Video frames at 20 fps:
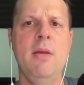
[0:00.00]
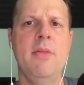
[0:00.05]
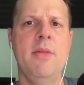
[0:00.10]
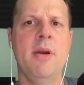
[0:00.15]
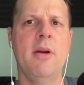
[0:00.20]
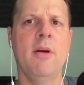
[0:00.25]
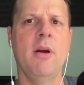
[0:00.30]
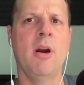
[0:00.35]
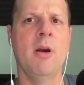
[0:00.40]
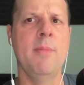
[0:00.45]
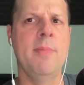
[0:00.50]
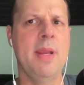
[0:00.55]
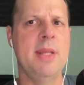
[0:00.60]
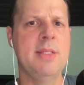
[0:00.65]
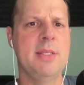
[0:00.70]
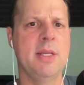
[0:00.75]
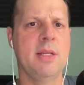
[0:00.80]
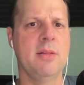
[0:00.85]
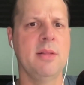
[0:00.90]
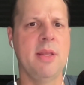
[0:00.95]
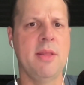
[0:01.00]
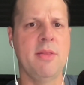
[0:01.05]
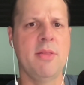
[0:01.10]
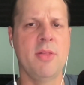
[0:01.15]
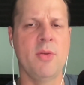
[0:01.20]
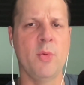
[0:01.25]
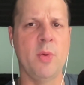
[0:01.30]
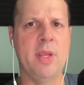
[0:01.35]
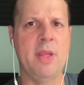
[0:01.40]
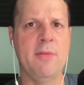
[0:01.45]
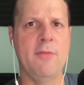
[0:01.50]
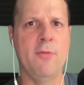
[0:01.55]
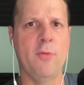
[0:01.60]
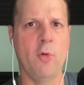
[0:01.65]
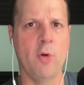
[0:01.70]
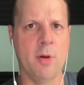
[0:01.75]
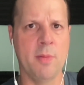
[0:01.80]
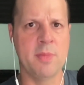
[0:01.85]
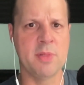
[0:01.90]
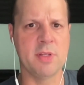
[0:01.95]
There are basically three
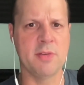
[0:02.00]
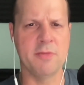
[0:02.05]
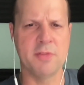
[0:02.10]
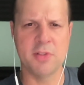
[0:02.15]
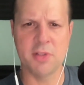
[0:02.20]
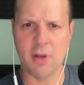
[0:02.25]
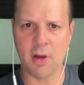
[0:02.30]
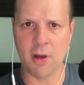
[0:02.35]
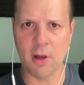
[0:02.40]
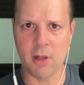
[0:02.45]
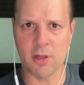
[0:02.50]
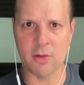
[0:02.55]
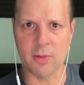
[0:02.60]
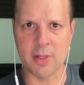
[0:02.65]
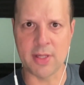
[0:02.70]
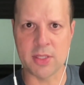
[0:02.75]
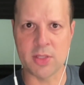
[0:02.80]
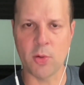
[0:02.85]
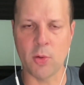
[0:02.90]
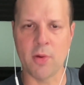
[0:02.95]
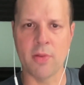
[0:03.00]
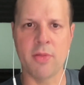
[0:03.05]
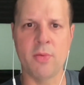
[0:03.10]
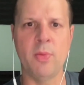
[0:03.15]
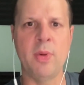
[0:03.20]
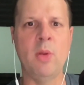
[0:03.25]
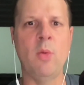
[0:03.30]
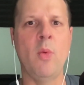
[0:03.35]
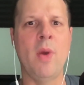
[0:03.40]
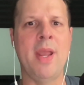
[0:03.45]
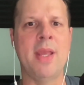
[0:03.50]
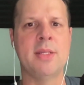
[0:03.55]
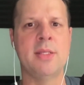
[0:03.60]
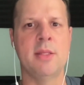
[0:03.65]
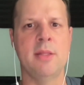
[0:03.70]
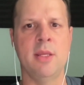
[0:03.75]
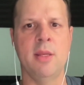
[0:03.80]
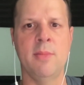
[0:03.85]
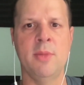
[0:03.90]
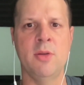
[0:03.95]
forms of tolerance, or three ways
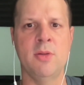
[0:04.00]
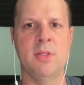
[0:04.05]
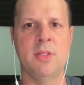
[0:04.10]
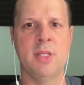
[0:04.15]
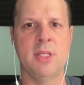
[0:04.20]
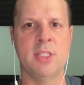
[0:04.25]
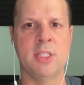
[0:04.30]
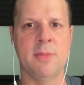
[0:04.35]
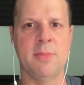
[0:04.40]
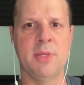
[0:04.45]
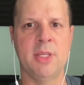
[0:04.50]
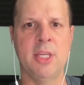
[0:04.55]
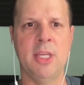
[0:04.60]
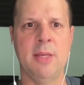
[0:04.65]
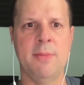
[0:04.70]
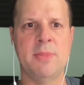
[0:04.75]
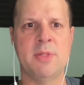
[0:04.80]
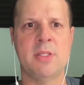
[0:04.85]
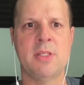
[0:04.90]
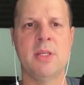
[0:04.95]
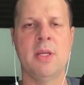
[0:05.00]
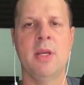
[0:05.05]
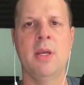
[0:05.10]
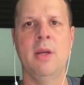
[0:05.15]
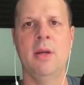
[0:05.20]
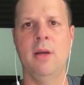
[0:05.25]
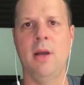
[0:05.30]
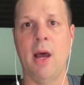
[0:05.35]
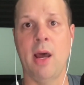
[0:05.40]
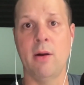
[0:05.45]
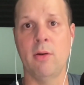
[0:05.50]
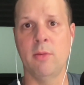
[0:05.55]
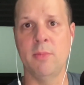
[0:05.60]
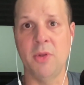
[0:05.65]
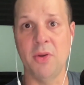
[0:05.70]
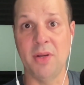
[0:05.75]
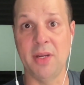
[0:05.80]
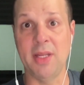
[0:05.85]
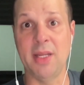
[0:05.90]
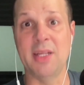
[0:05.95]
that the immune system keeps
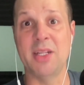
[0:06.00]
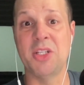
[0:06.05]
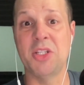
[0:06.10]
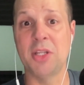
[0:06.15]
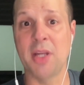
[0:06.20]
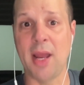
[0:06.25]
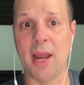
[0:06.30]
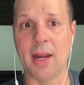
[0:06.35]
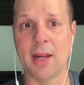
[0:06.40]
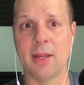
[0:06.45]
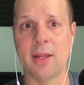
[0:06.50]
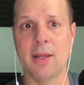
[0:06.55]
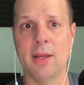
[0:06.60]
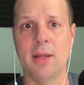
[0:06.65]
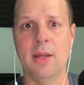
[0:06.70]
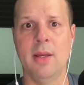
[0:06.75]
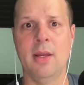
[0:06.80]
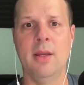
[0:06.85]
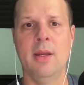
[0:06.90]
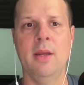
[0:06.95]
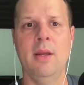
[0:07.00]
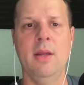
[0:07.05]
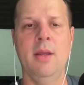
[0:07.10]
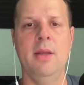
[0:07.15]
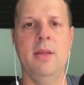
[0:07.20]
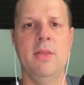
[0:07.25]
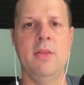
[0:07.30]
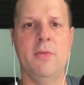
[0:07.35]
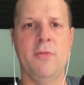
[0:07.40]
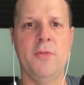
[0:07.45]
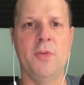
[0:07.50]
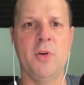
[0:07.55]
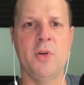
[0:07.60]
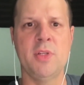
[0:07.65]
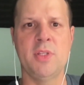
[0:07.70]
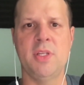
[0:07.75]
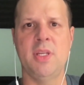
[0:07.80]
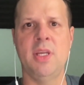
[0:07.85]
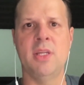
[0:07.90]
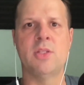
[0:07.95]
autoimmunity in check. The
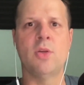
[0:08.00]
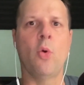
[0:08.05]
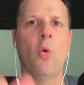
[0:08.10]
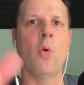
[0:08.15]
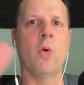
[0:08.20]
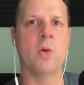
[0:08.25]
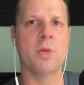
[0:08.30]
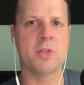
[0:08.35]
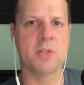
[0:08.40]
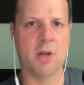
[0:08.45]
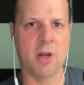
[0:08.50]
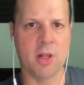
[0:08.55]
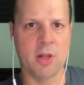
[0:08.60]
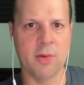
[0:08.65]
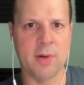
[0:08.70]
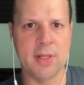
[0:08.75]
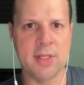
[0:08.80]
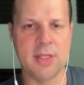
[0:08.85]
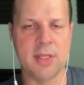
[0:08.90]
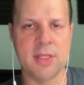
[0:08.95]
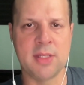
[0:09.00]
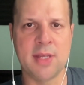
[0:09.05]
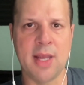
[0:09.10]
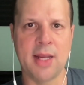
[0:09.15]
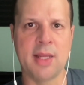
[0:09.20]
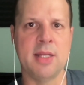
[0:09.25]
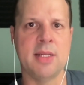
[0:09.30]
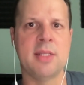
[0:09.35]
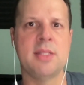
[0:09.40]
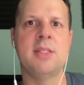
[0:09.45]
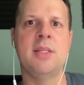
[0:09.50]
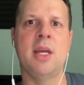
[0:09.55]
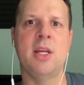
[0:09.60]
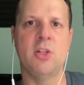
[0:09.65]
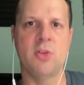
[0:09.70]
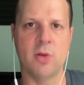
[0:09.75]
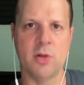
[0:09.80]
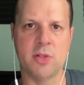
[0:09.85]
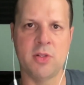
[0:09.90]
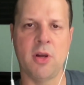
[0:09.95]
first is oral tolerance, the second is
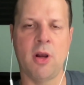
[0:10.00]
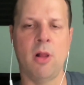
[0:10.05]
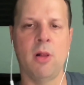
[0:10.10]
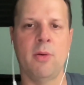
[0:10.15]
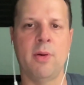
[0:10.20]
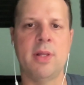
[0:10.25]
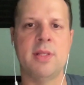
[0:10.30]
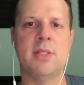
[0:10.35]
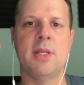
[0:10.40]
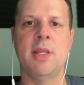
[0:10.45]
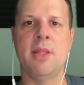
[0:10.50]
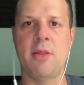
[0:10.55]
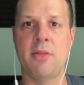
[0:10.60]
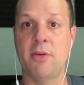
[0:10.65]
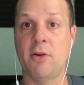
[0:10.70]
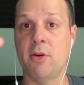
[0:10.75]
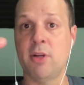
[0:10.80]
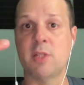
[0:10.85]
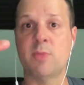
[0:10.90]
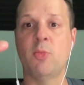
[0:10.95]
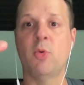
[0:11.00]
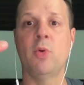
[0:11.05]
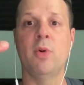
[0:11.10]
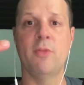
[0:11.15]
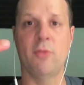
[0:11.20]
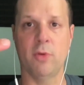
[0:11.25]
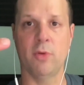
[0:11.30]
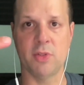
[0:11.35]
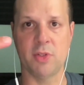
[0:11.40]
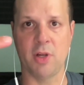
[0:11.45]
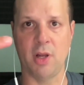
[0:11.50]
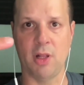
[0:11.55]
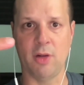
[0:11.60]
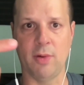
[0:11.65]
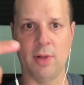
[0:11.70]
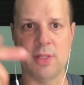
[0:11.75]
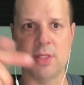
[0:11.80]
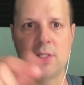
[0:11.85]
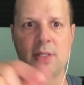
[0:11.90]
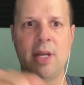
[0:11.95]
central tolerance, and the third is peripheral
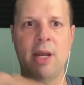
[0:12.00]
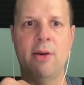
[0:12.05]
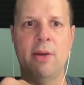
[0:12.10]
tolerance.